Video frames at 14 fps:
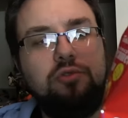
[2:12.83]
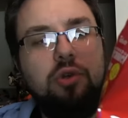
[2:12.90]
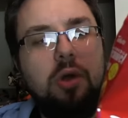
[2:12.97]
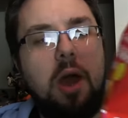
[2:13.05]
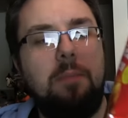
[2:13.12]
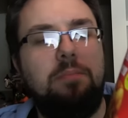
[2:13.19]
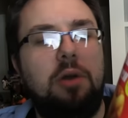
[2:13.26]
You
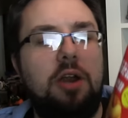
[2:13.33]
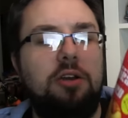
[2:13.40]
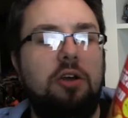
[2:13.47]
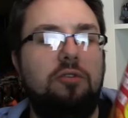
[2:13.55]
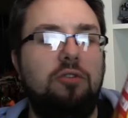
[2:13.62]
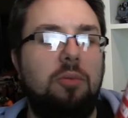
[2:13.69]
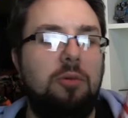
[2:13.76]
get plenty
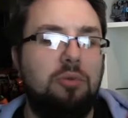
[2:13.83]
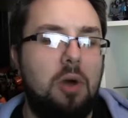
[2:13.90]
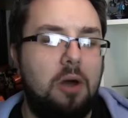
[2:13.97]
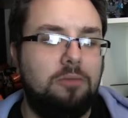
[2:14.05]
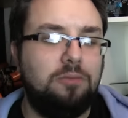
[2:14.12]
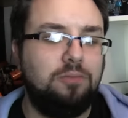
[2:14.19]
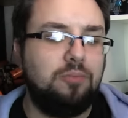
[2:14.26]
of them as
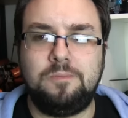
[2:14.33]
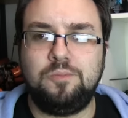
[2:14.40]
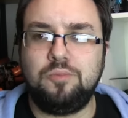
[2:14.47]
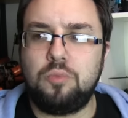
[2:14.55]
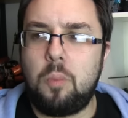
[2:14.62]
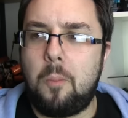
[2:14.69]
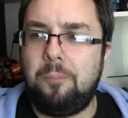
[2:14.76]
well.
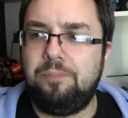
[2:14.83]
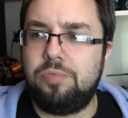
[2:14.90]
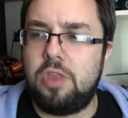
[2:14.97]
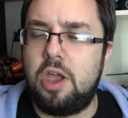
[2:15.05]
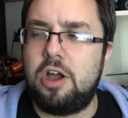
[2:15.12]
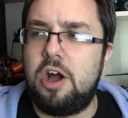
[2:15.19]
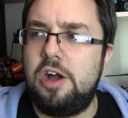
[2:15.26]

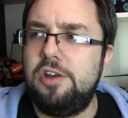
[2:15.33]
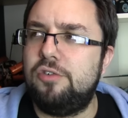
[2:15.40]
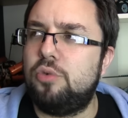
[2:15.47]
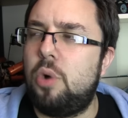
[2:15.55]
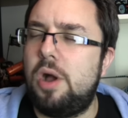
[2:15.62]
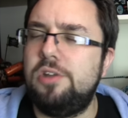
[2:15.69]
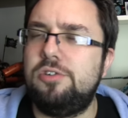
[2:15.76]
They're kind of
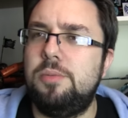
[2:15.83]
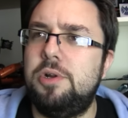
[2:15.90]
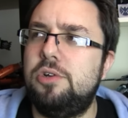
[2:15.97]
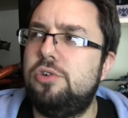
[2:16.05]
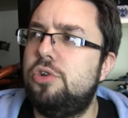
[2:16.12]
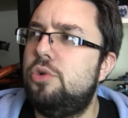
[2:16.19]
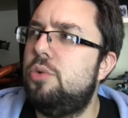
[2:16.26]
quite
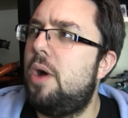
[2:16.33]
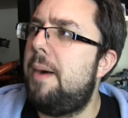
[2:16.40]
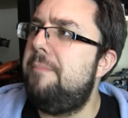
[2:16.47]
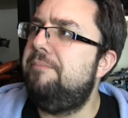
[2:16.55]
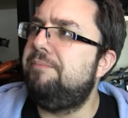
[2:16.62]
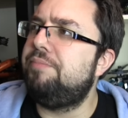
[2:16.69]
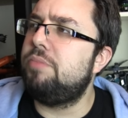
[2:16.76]
similar
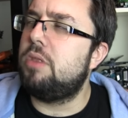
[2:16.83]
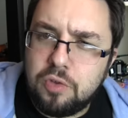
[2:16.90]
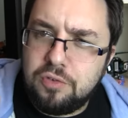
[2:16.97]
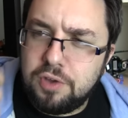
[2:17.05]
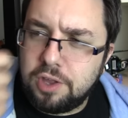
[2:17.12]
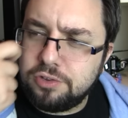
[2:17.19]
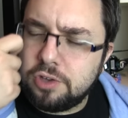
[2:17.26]
to the
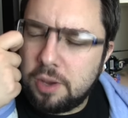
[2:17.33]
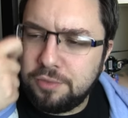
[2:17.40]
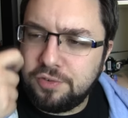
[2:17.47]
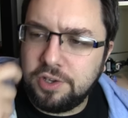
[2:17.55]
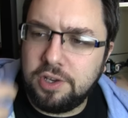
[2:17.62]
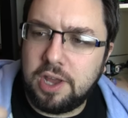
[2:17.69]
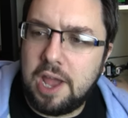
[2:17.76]
type of
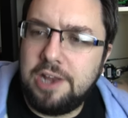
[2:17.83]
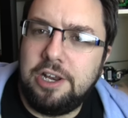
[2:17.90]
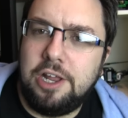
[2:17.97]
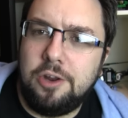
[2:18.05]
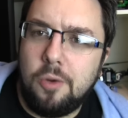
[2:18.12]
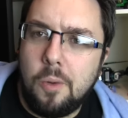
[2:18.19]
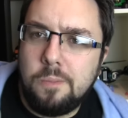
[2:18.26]
thing you get in
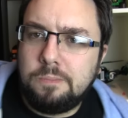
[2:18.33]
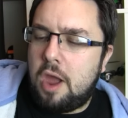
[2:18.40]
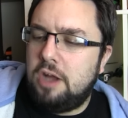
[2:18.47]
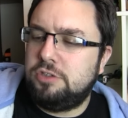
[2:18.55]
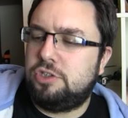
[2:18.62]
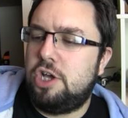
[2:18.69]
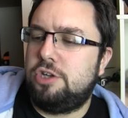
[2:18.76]
Lidl,
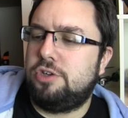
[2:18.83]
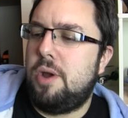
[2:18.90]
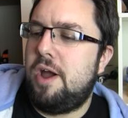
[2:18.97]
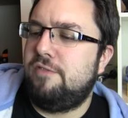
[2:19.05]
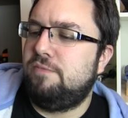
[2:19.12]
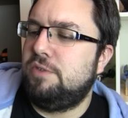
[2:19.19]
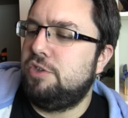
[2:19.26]
and Tesco
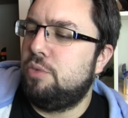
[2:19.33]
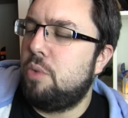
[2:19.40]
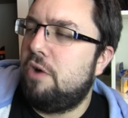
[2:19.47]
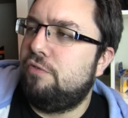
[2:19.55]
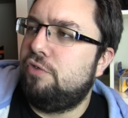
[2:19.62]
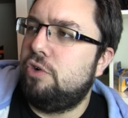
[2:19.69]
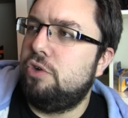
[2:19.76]
have them in the
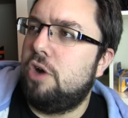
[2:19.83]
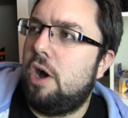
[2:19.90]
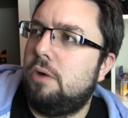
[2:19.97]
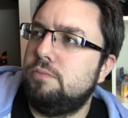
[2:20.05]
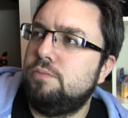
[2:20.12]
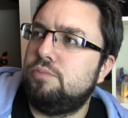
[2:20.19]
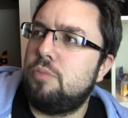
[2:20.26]
World Food
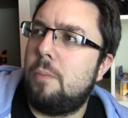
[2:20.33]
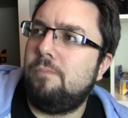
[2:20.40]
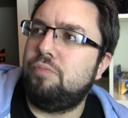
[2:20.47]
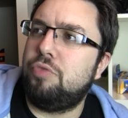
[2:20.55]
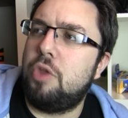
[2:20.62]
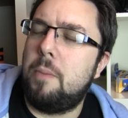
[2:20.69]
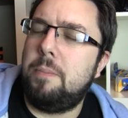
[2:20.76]
aisle.
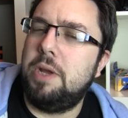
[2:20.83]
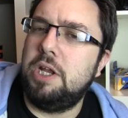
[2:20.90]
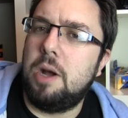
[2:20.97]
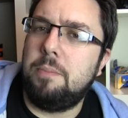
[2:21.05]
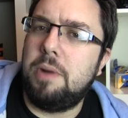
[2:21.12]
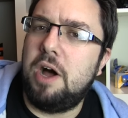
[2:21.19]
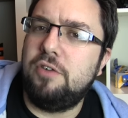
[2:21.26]

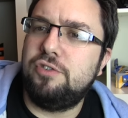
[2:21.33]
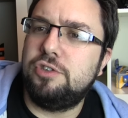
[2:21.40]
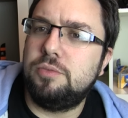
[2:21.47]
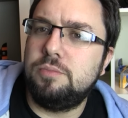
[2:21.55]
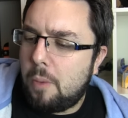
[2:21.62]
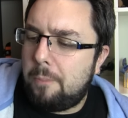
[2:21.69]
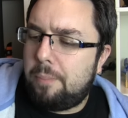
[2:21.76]
Peanut
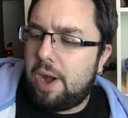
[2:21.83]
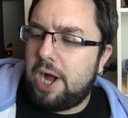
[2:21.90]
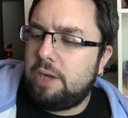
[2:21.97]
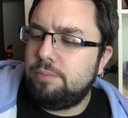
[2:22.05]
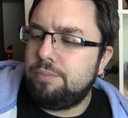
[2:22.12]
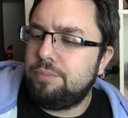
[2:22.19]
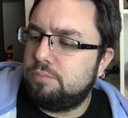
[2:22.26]
puffs,
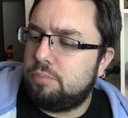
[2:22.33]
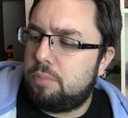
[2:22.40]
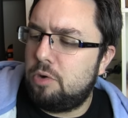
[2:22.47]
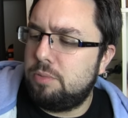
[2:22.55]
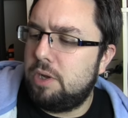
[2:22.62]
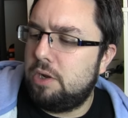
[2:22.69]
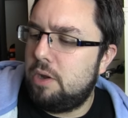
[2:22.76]
but
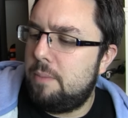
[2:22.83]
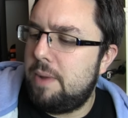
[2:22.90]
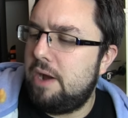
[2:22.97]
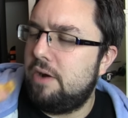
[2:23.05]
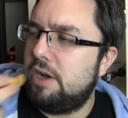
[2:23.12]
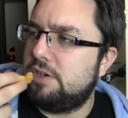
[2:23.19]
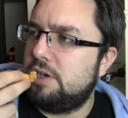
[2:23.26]
probably a lot
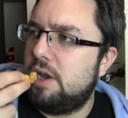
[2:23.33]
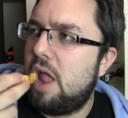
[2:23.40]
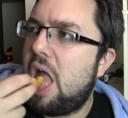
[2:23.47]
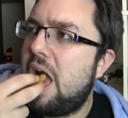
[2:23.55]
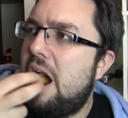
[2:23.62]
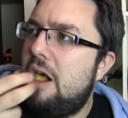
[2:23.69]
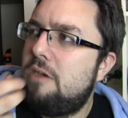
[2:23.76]
better actually.
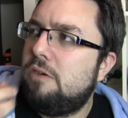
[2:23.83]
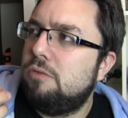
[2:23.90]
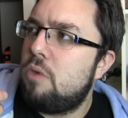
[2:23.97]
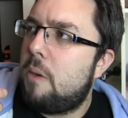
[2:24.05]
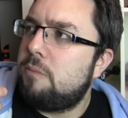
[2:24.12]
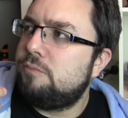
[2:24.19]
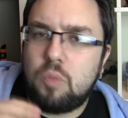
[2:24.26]

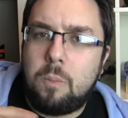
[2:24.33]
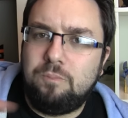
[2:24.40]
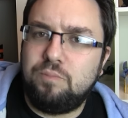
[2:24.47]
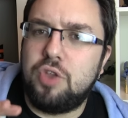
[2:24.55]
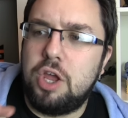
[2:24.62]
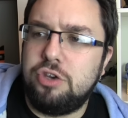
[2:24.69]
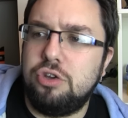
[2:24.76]

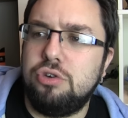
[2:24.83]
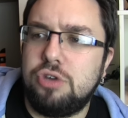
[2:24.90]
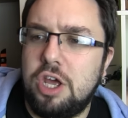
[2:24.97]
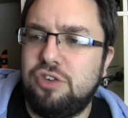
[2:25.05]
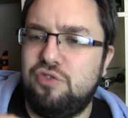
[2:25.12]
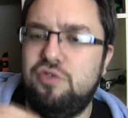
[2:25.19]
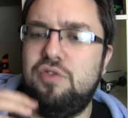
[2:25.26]
They do
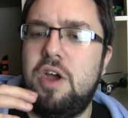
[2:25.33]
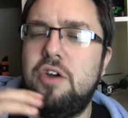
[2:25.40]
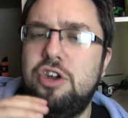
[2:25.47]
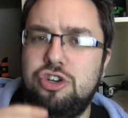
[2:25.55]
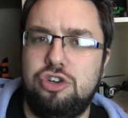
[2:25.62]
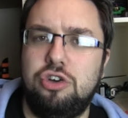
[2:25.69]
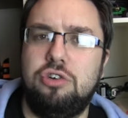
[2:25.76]
taste
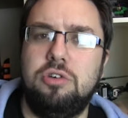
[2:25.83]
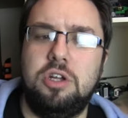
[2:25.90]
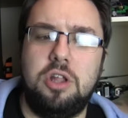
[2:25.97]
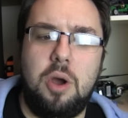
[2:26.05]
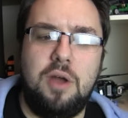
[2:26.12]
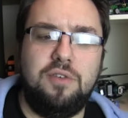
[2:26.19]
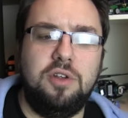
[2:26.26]
very sugary
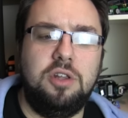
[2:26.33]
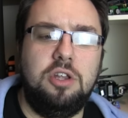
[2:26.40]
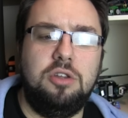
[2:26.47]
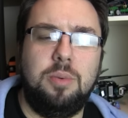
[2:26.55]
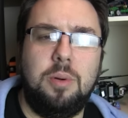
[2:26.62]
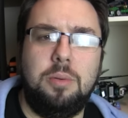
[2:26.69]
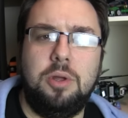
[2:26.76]
though. I think
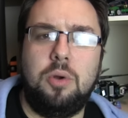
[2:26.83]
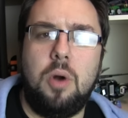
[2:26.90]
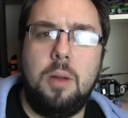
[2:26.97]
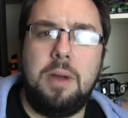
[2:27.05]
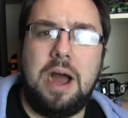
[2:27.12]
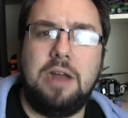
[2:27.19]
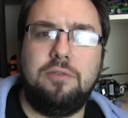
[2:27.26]
these are probably
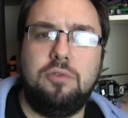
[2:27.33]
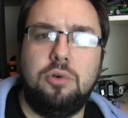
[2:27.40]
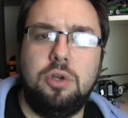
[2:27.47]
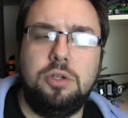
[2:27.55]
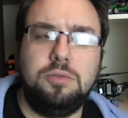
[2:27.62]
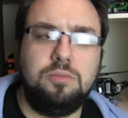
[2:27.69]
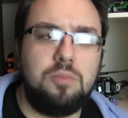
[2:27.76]
quite bad for
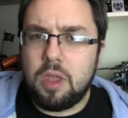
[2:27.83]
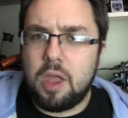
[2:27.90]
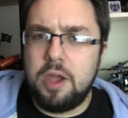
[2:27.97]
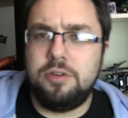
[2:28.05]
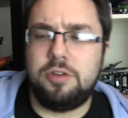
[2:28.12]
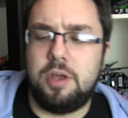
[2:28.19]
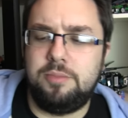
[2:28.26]
you.
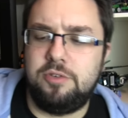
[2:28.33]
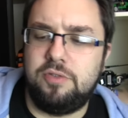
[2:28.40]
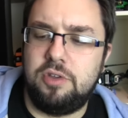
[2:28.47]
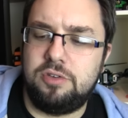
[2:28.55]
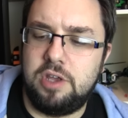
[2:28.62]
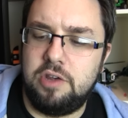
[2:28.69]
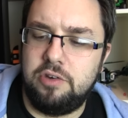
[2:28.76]
In terms of
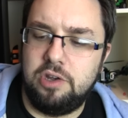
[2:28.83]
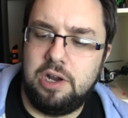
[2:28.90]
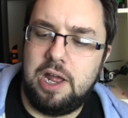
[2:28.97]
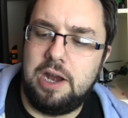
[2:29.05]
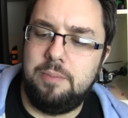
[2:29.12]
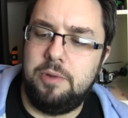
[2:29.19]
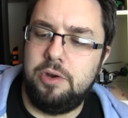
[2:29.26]
the cereal
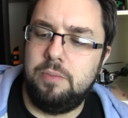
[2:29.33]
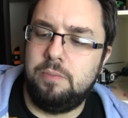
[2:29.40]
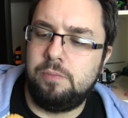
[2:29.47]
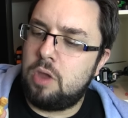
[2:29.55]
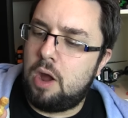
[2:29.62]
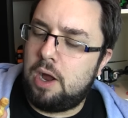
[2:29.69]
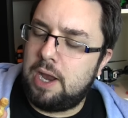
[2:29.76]
element,
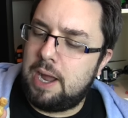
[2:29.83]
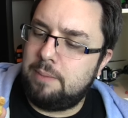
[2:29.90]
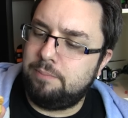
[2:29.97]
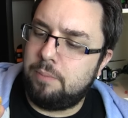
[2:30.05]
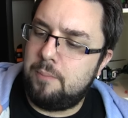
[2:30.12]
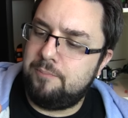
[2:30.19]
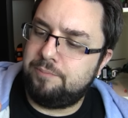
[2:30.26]
I
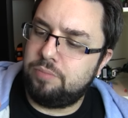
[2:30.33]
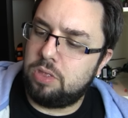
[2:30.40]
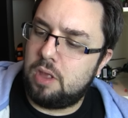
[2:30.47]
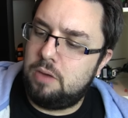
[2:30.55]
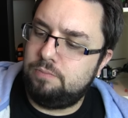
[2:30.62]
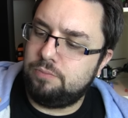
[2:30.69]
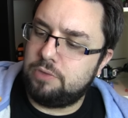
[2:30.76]
am
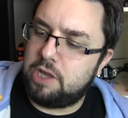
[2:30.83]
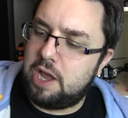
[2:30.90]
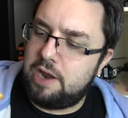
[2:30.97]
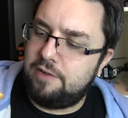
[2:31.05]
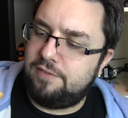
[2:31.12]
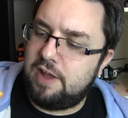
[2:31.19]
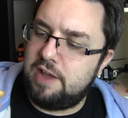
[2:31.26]

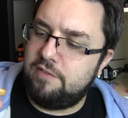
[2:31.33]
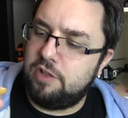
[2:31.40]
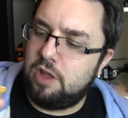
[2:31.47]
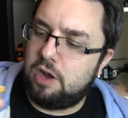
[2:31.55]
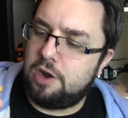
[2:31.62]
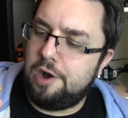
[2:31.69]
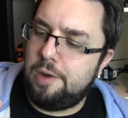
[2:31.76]
getting a flavour
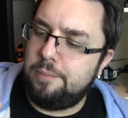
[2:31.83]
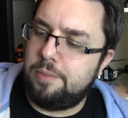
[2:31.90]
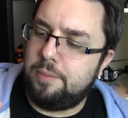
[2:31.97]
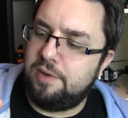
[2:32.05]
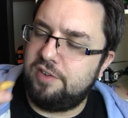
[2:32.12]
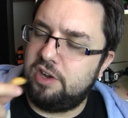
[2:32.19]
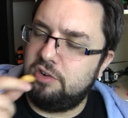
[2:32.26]
that I can't put
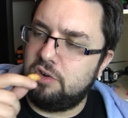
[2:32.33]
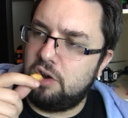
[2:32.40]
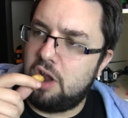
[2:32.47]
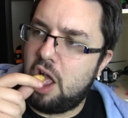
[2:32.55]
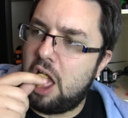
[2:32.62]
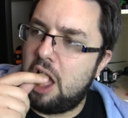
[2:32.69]
my finger on.